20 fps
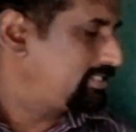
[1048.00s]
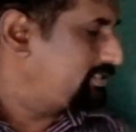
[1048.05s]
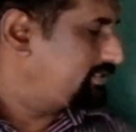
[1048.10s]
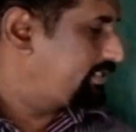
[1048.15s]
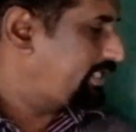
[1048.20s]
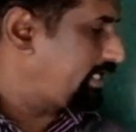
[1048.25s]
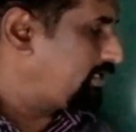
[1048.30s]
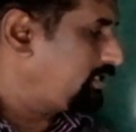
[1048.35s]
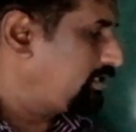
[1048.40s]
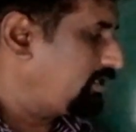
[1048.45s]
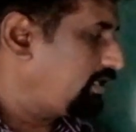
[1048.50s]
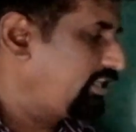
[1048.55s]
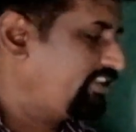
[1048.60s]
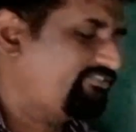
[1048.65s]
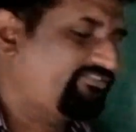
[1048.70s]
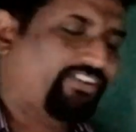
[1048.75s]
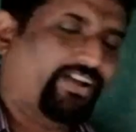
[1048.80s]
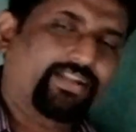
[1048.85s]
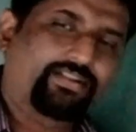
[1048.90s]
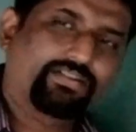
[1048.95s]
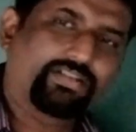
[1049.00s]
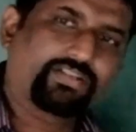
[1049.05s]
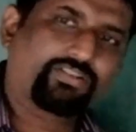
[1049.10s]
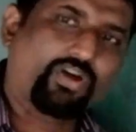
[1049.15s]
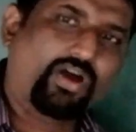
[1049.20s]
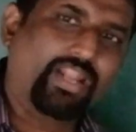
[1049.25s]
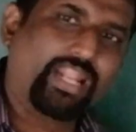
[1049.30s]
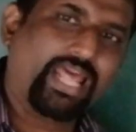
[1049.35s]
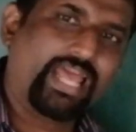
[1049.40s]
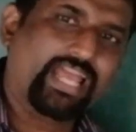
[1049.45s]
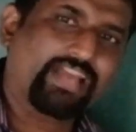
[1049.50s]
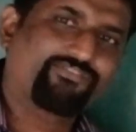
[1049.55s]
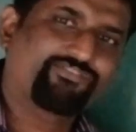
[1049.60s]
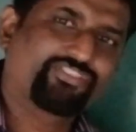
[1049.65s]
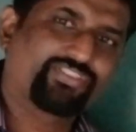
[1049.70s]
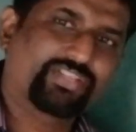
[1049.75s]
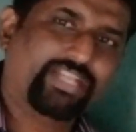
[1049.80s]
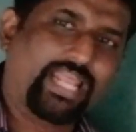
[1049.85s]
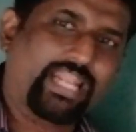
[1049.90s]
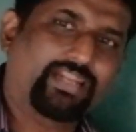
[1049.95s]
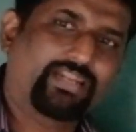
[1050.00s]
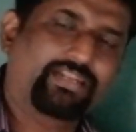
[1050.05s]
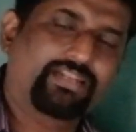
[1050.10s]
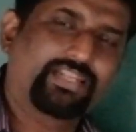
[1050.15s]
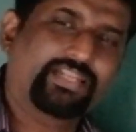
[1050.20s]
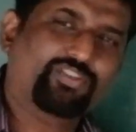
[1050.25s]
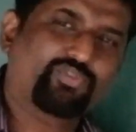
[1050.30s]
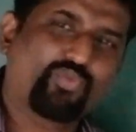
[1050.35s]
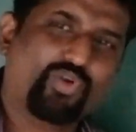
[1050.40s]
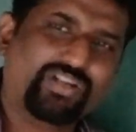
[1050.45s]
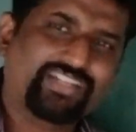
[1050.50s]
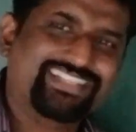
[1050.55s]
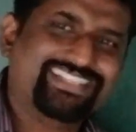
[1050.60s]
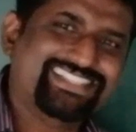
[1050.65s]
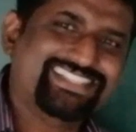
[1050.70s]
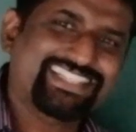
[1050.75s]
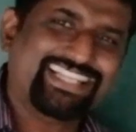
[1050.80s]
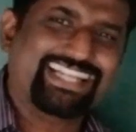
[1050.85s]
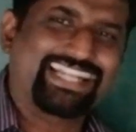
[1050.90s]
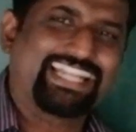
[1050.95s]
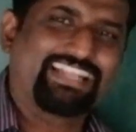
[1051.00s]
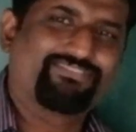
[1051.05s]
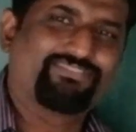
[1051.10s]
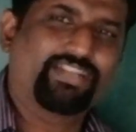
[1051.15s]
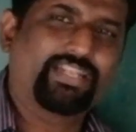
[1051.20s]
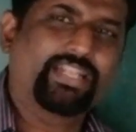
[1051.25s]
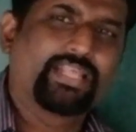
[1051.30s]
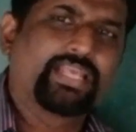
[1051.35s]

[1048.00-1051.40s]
then if at all i have to calculate what is the level